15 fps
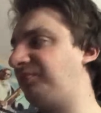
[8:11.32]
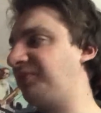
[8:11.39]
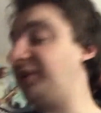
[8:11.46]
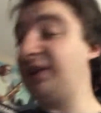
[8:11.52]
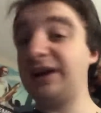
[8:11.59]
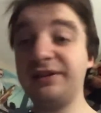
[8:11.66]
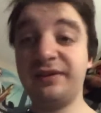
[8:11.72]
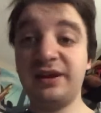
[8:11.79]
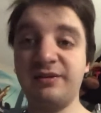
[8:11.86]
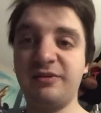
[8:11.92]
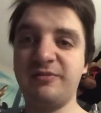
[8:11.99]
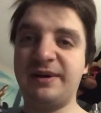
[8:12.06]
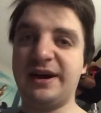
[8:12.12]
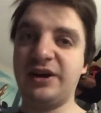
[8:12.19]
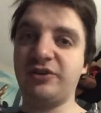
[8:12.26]

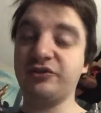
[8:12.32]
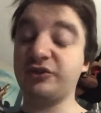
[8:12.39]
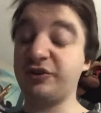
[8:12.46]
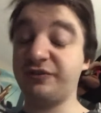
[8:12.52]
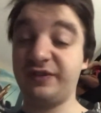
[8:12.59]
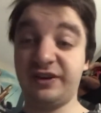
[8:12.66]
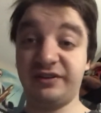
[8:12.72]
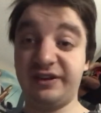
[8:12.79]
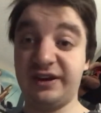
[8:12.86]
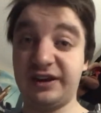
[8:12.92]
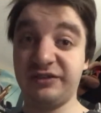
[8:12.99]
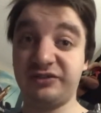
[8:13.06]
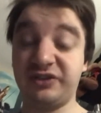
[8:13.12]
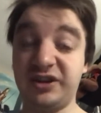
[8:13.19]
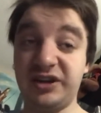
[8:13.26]
lightsaber battles are
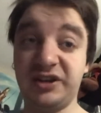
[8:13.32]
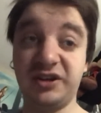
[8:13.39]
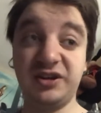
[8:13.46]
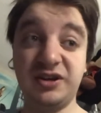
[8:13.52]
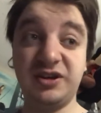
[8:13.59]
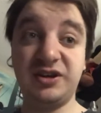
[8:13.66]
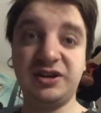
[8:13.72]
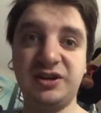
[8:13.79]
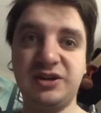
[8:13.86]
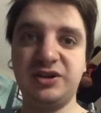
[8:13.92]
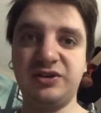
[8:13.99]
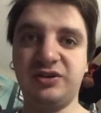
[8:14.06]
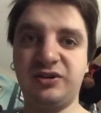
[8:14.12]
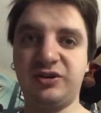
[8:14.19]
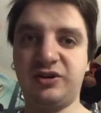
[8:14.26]
fantastic.
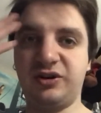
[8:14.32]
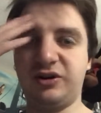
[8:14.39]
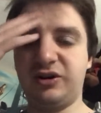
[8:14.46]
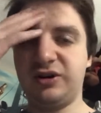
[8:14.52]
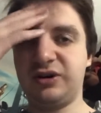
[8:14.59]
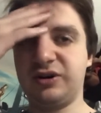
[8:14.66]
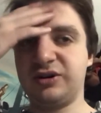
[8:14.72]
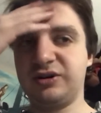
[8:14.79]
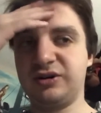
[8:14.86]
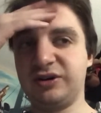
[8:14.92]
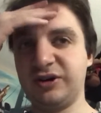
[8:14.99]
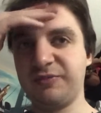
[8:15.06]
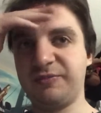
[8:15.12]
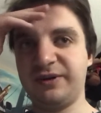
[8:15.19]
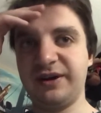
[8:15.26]

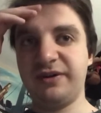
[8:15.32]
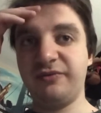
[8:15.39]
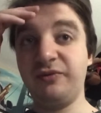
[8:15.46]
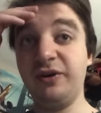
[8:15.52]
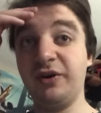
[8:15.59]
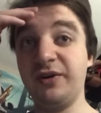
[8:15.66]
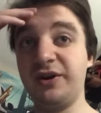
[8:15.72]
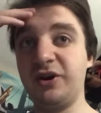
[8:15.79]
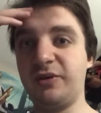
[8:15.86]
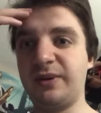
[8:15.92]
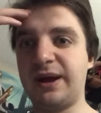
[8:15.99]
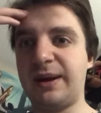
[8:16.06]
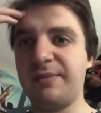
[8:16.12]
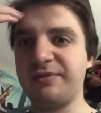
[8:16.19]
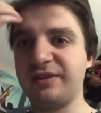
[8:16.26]
But we already know
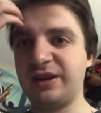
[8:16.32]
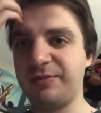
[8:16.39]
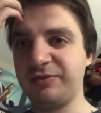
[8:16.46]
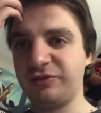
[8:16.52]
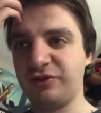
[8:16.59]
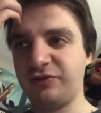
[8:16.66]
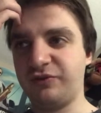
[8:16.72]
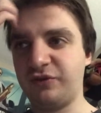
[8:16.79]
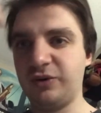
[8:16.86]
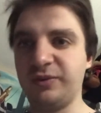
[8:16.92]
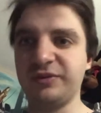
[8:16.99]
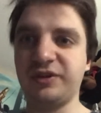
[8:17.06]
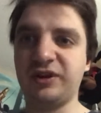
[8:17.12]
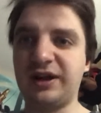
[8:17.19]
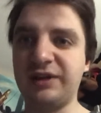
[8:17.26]
what happens in episode 4
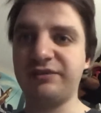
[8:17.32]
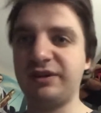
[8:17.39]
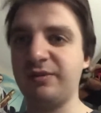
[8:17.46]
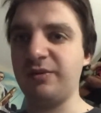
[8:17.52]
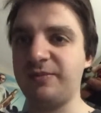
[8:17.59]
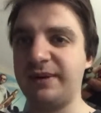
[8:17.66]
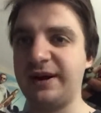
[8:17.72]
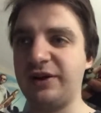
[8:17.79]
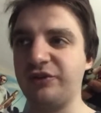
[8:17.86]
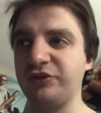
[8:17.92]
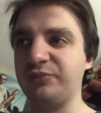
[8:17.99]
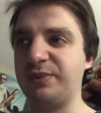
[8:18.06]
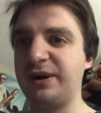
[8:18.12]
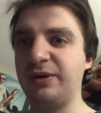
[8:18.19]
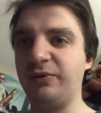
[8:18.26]
with the lightsaber
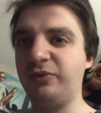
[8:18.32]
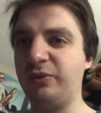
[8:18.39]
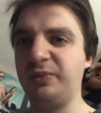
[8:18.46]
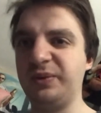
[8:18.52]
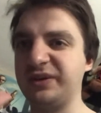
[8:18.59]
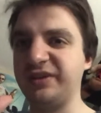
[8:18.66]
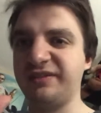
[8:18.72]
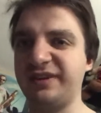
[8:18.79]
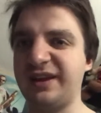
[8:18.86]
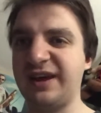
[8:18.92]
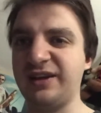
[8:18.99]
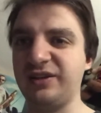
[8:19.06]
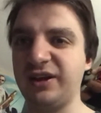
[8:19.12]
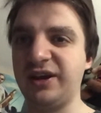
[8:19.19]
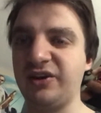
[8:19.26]
battles, but we'll get to
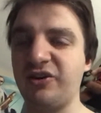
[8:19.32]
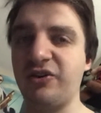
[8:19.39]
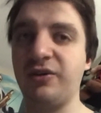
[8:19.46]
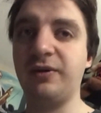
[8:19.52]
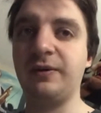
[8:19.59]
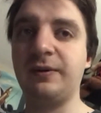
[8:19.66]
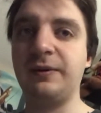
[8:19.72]
that later.